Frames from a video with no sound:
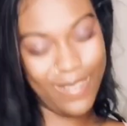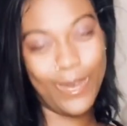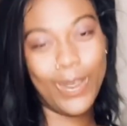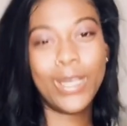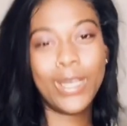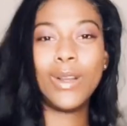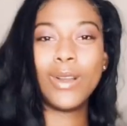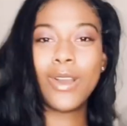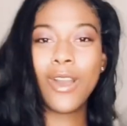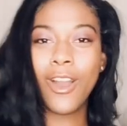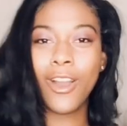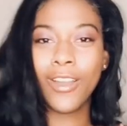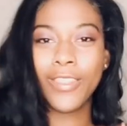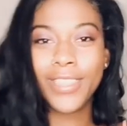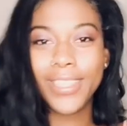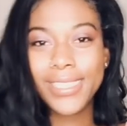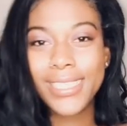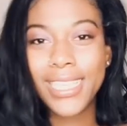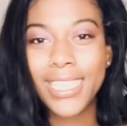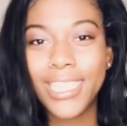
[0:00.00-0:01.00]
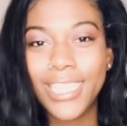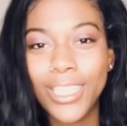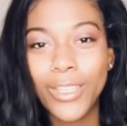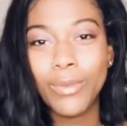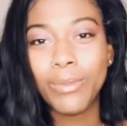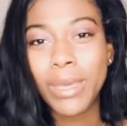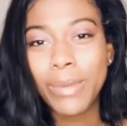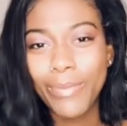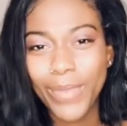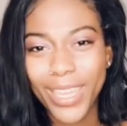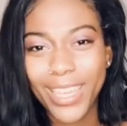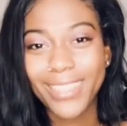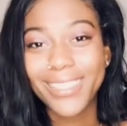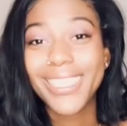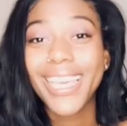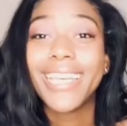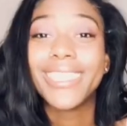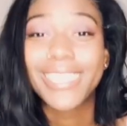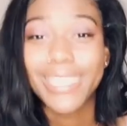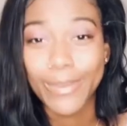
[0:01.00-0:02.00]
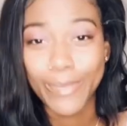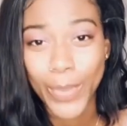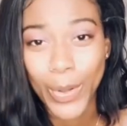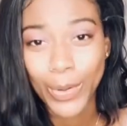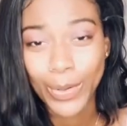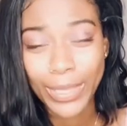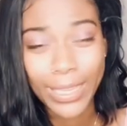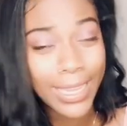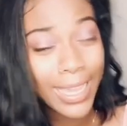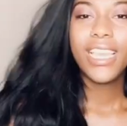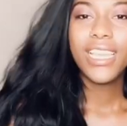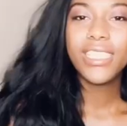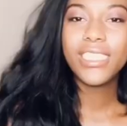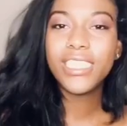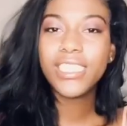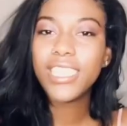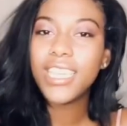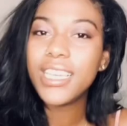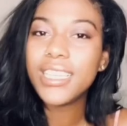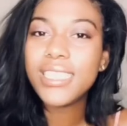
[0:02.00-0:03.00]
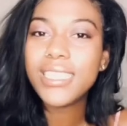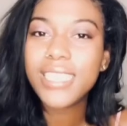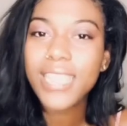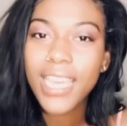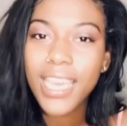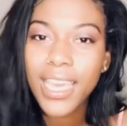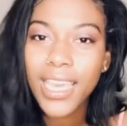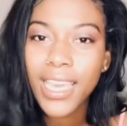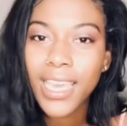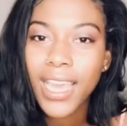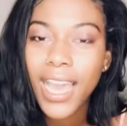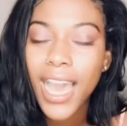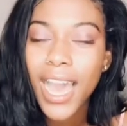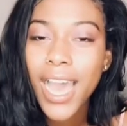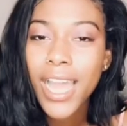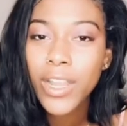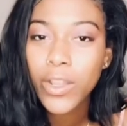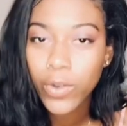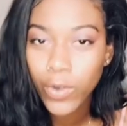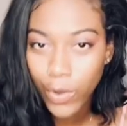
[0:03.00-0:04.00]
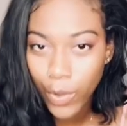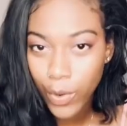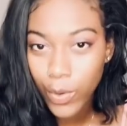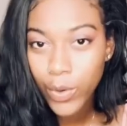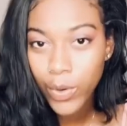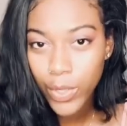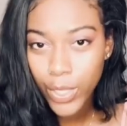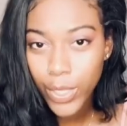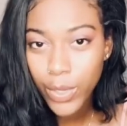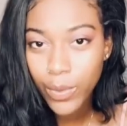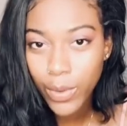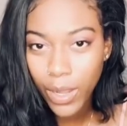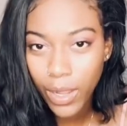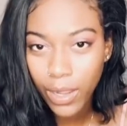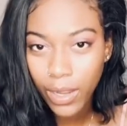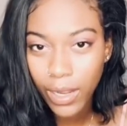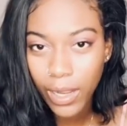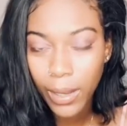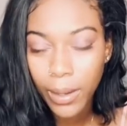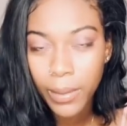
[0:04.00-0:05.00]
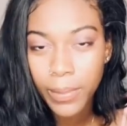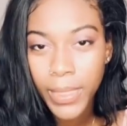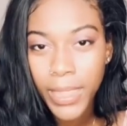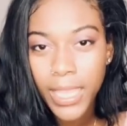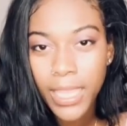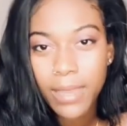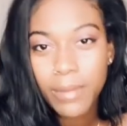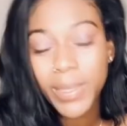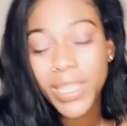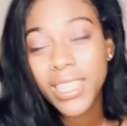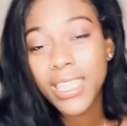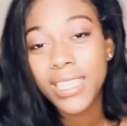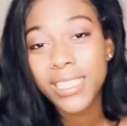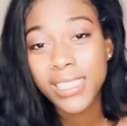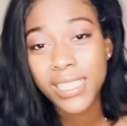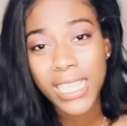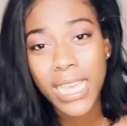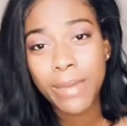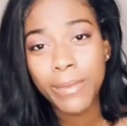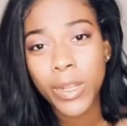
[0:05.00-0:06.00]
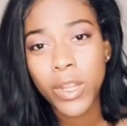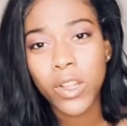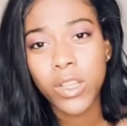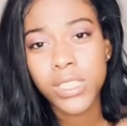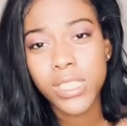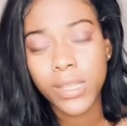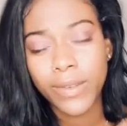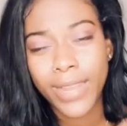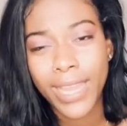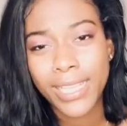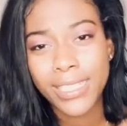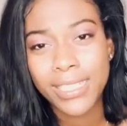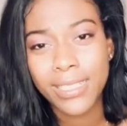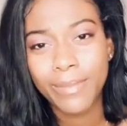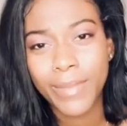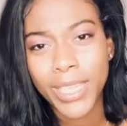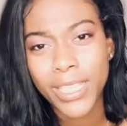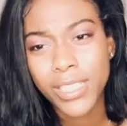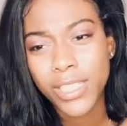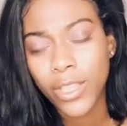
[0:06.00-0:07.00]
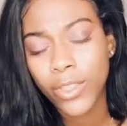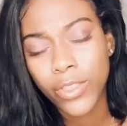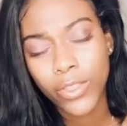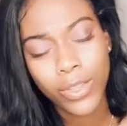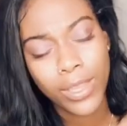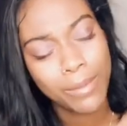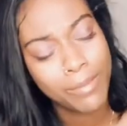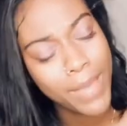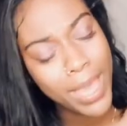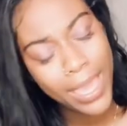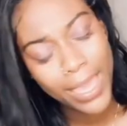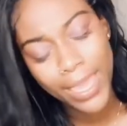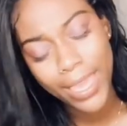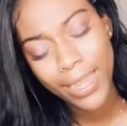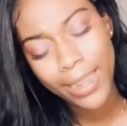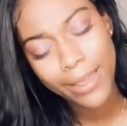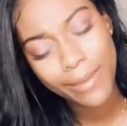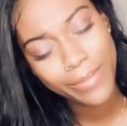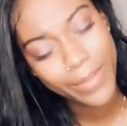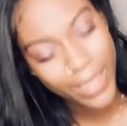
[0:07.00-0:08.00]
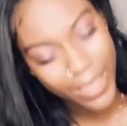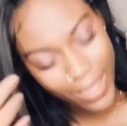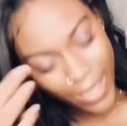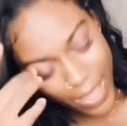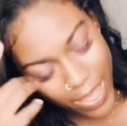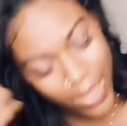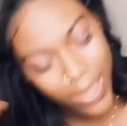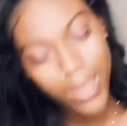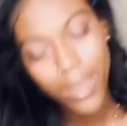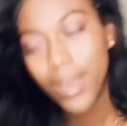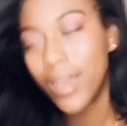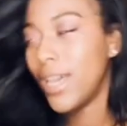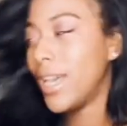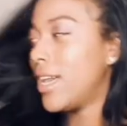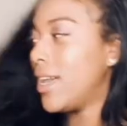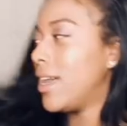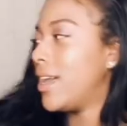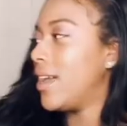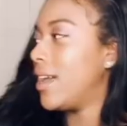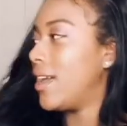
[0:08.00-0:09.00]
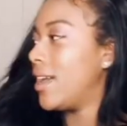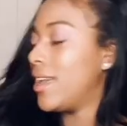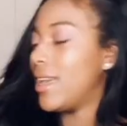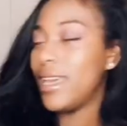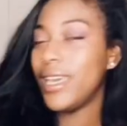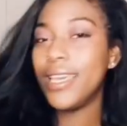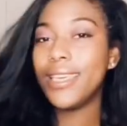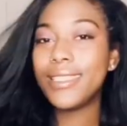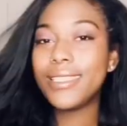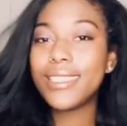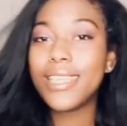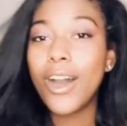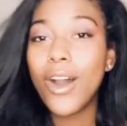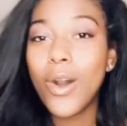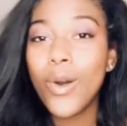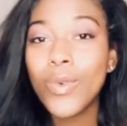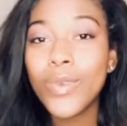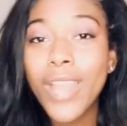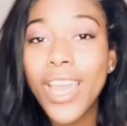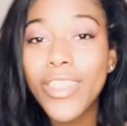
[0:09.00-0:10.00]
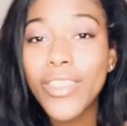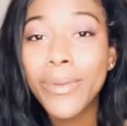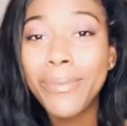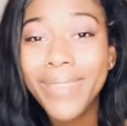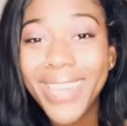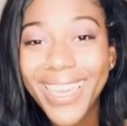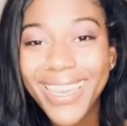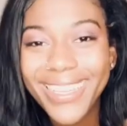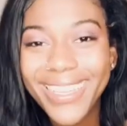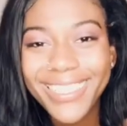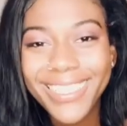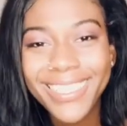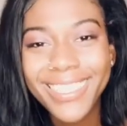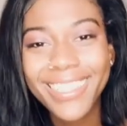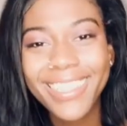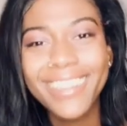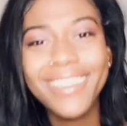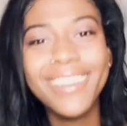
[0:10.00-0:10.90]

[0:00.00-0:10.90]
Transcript: We're gonna call this human being testimony. She said, I don't know who you are, but this same girl's harassing me. So in my head, I'm like, oh, it's a whole nother bitch.